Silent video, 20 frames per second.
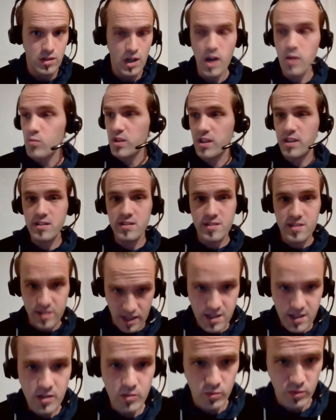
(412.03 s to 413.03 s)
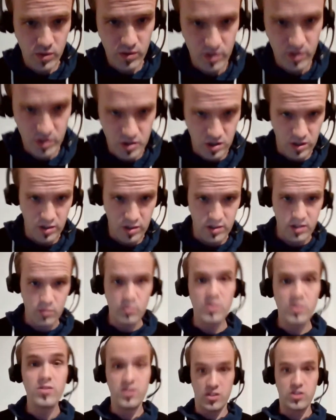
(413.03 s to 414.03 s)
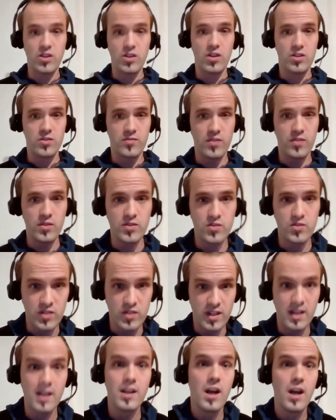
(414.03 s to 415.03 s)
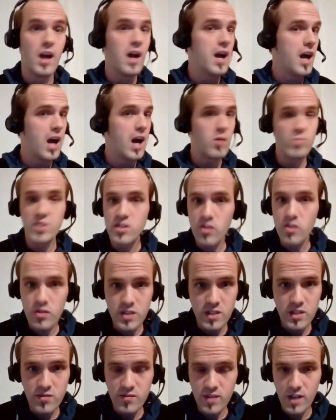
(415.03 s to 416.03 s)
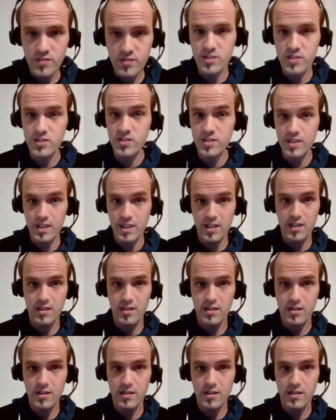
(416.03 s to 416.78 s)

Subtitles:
And we can say that we're in charge, and we're in charge of Austria, and we don't even have to sit